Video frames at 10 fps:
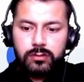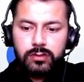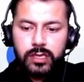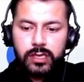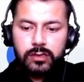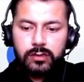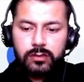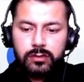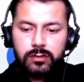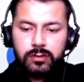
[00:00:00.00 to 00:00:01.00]
take,
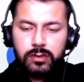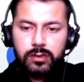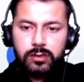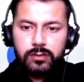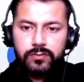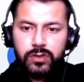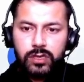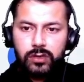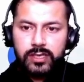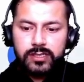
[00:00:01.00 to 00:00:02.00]
for
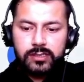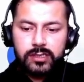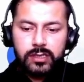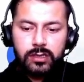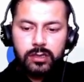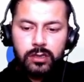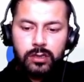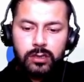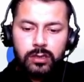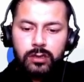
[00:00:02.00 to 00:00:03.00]
now let's consider
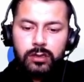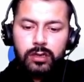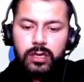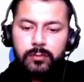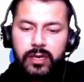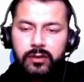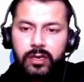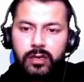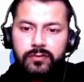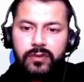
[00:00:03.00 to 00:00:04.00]
I'm
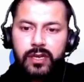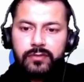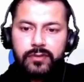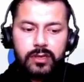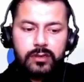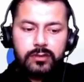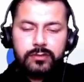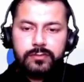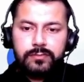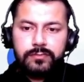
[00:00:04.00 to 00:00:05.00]
entering 5 here.
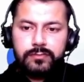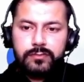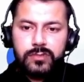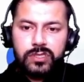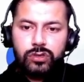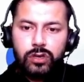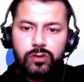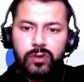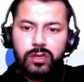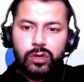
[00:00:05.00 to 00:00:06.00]
So it
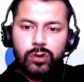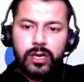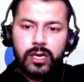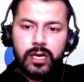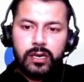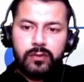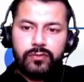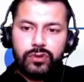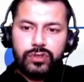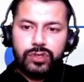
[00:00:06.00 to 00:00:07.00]
will throw an error
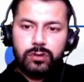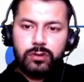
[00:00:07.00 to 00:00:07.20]
for sure